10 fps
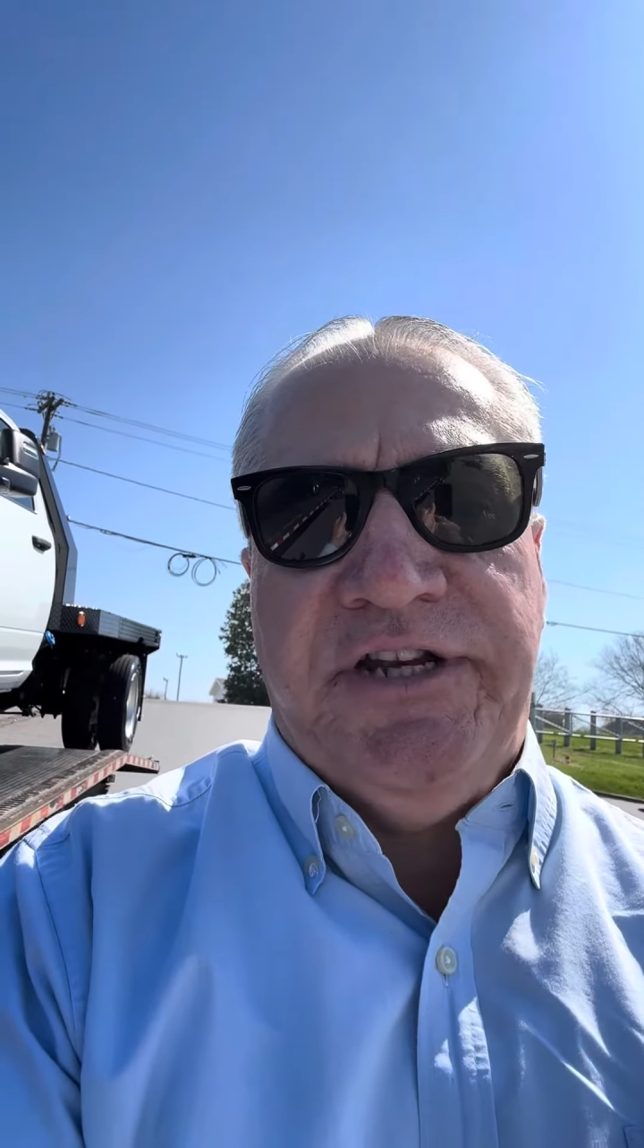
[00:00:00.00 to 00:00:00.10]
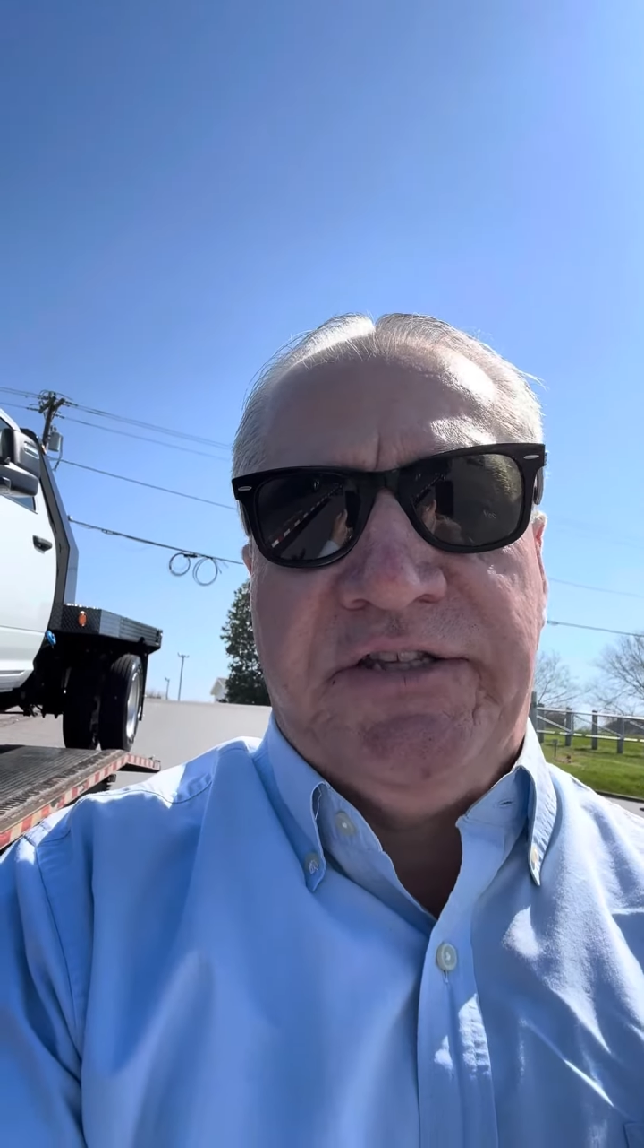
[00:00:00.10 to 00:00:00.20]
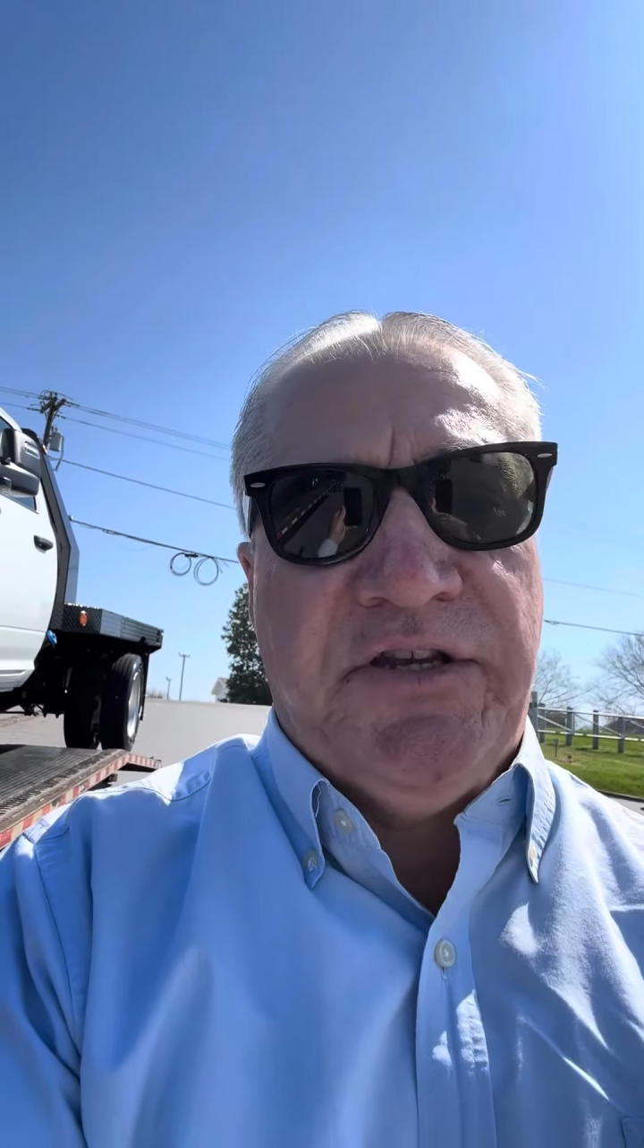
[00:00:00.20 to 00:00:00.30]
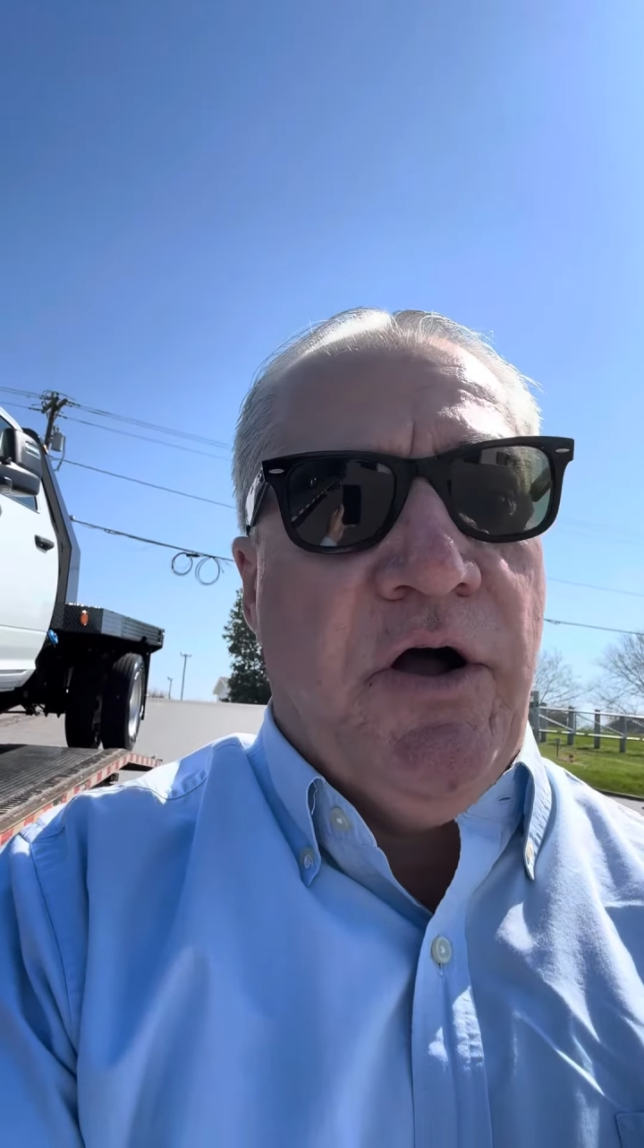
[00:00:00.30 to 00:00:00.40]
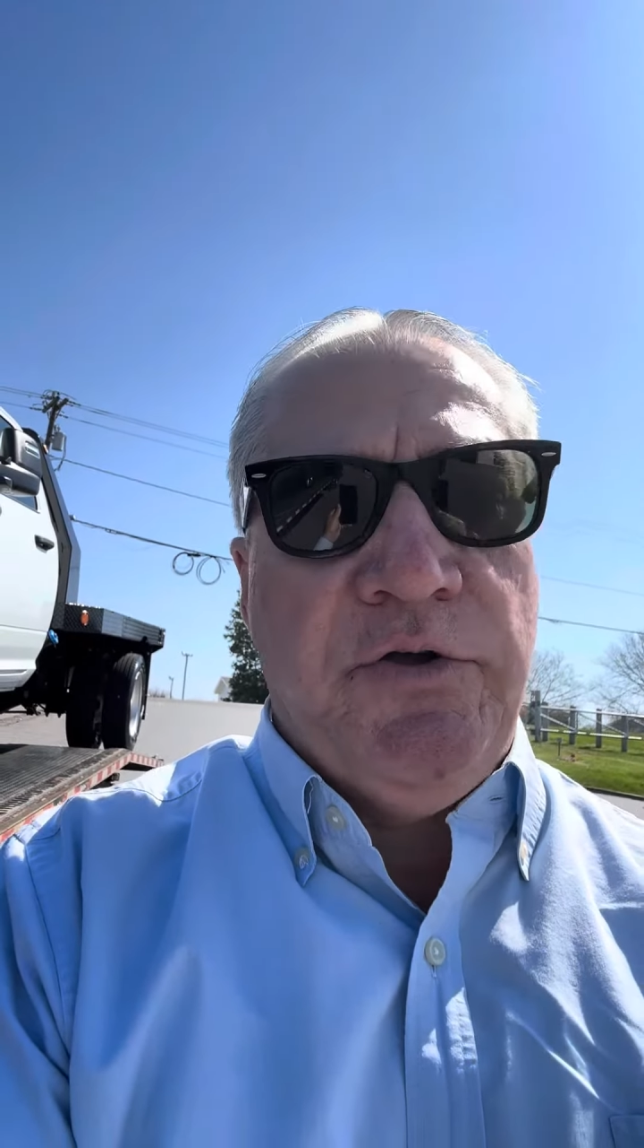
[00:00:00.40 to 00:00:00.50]

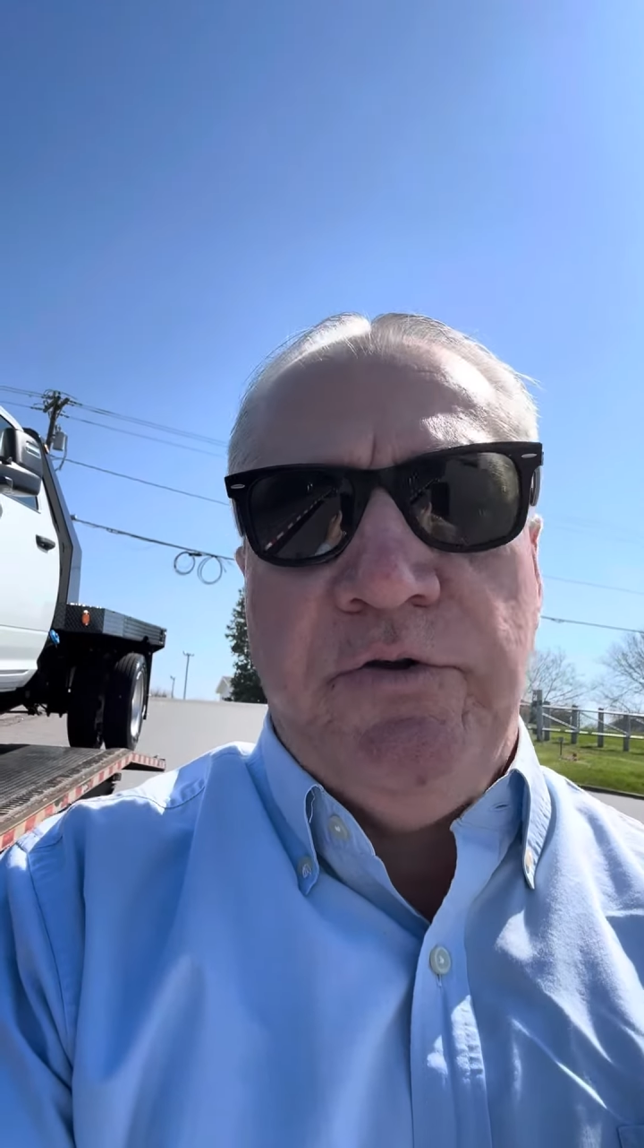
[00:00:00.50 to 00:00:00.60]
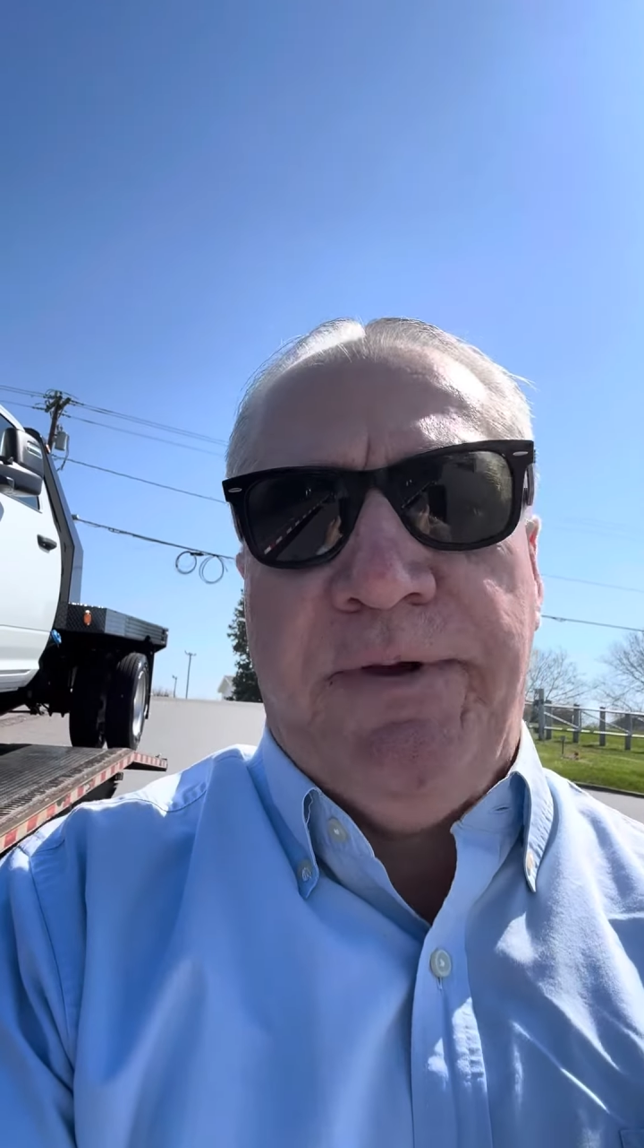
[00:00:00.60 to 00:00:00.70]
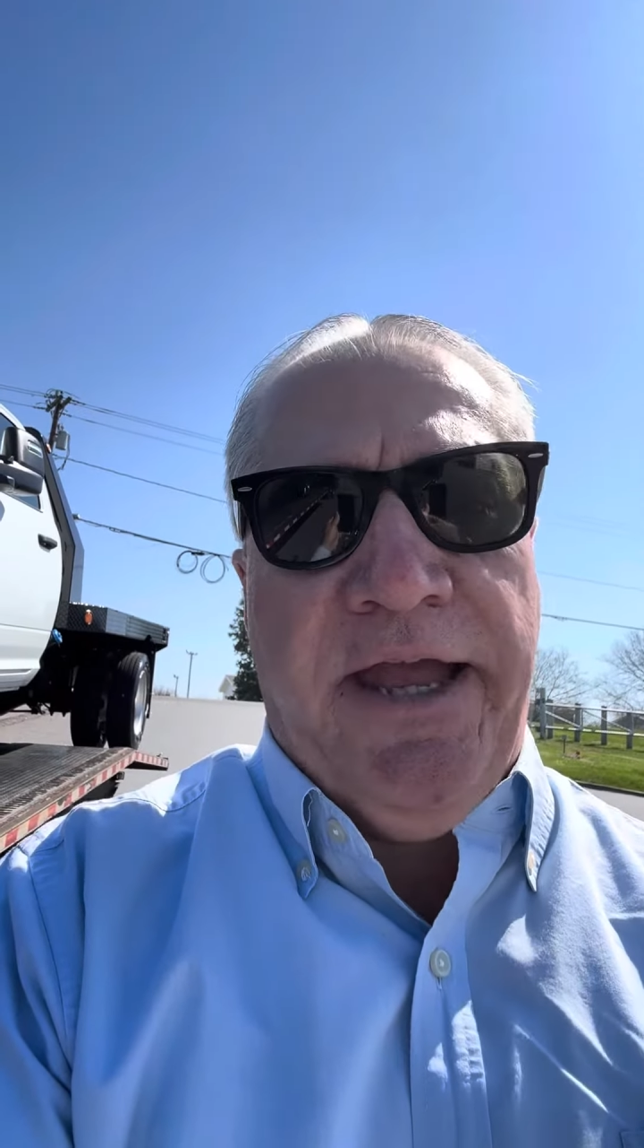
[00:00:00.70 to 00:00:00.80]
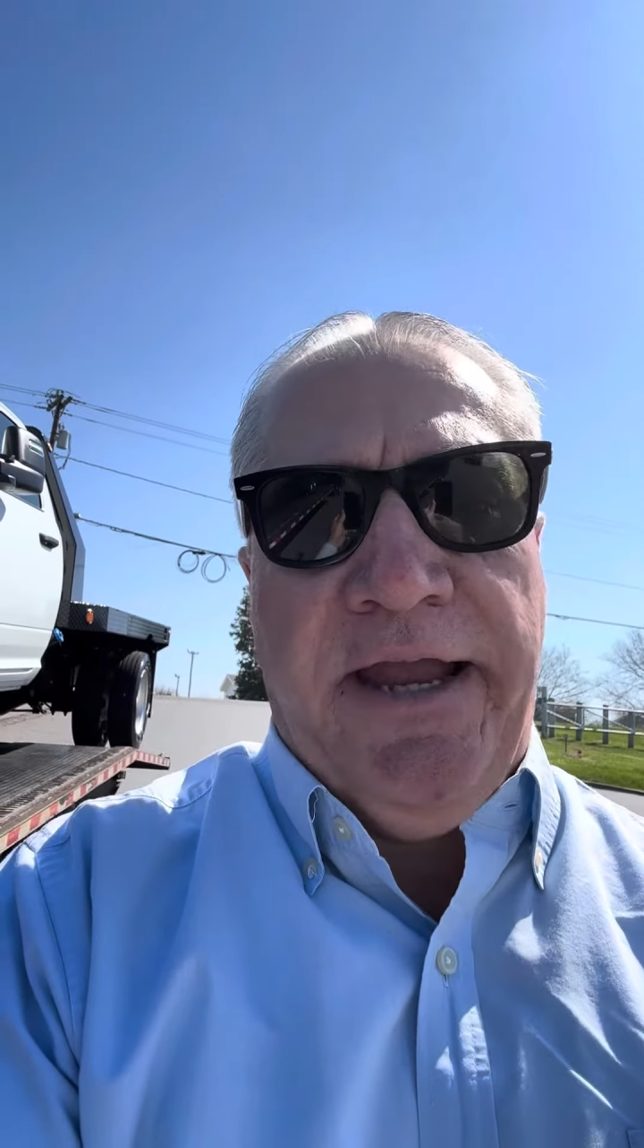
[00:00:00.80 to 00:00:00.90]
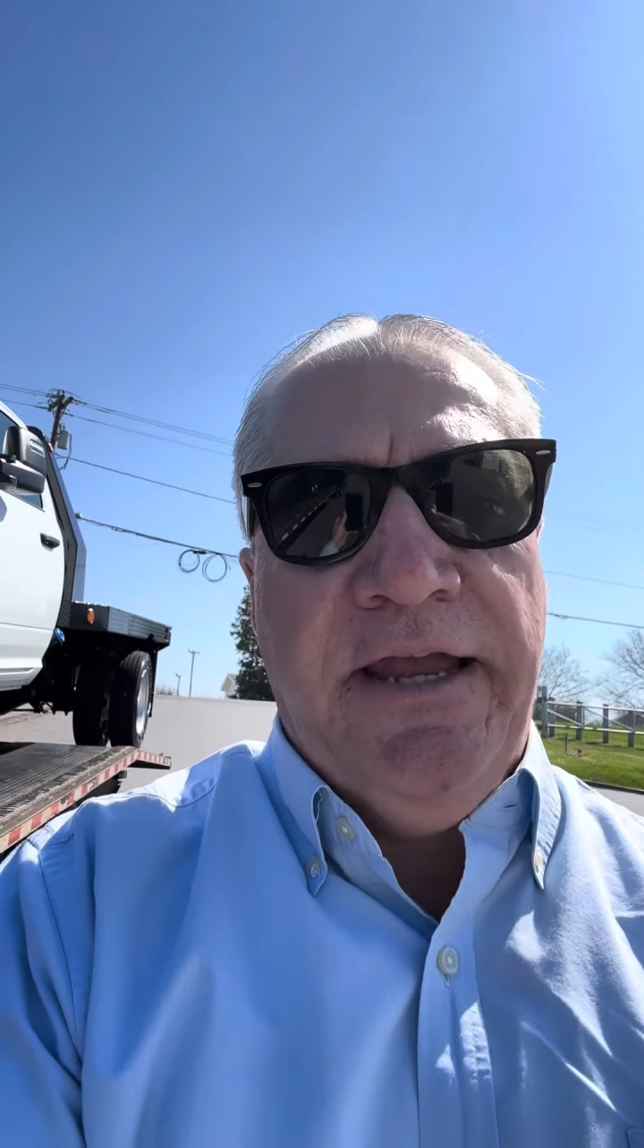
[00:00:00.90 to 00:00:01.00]
That's all you
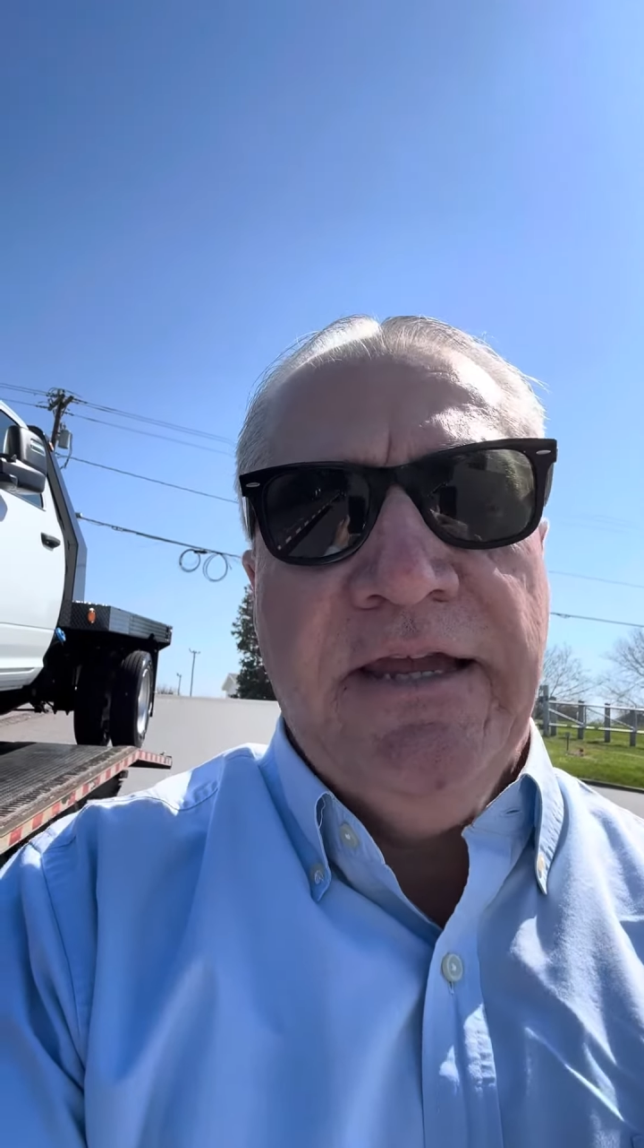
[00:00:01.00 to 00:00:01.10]
pay.